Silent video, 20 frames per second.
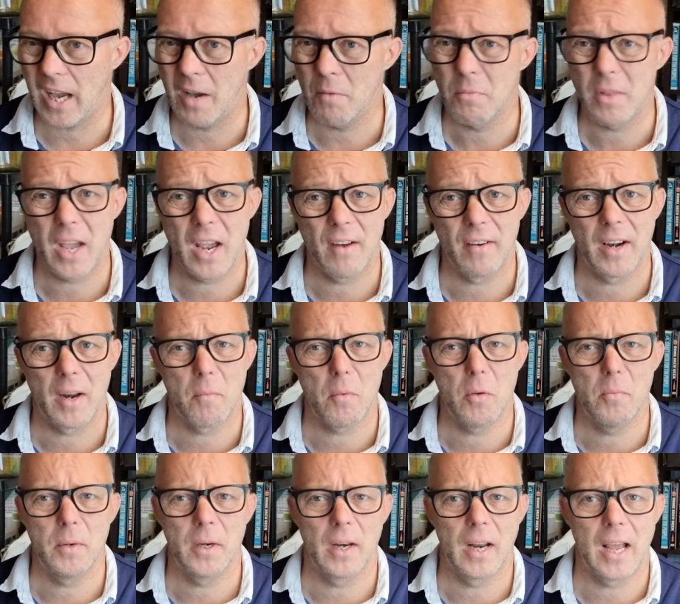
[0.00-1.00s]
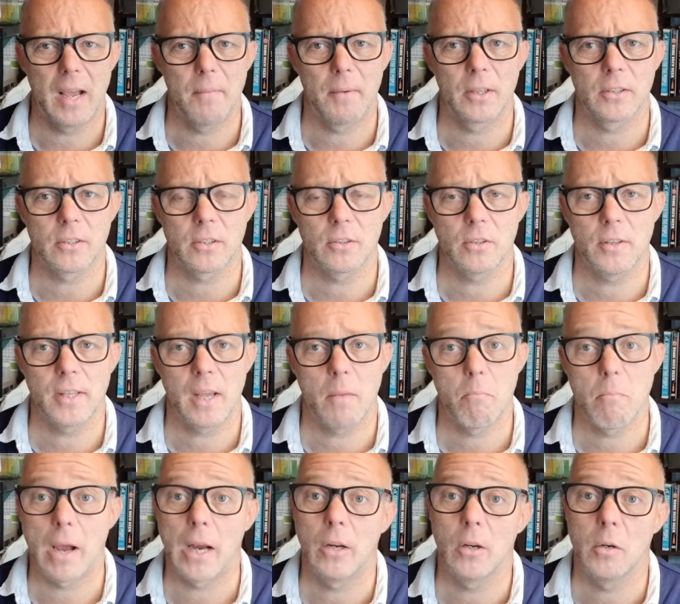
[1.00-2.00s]
I'm there and I'm umming and arming, so I saw they
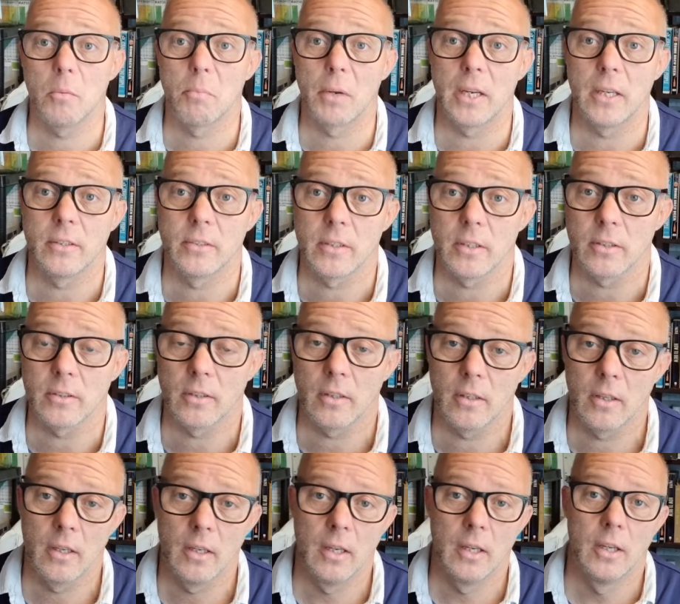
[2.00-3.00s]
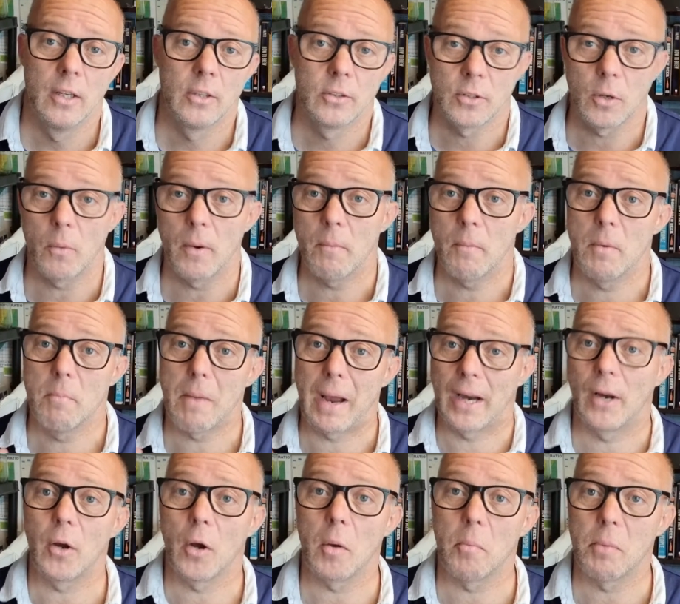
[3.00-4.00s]
had mango pieces. So I went with
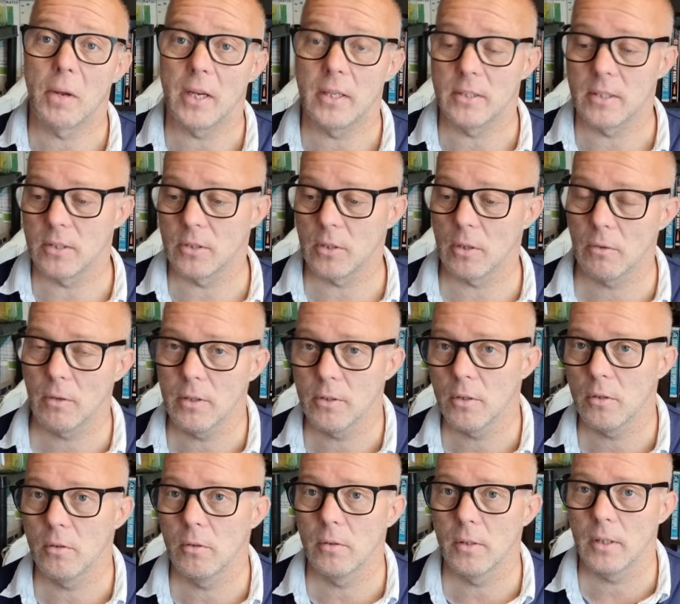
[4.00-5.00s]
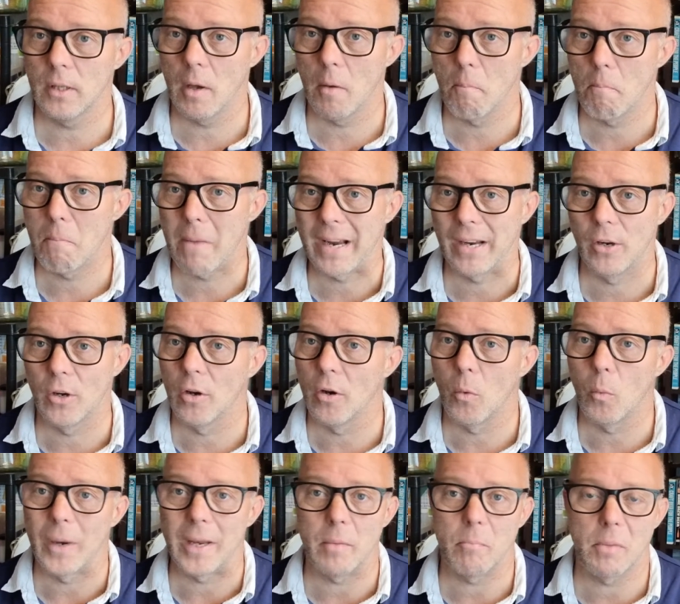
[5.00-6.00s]
mango pieces. So I'm going to do a mango
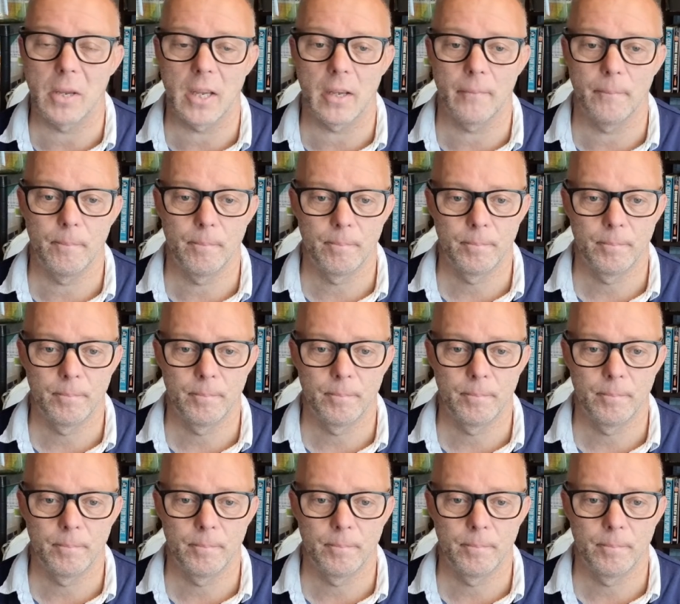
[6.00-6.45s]
wheat beer.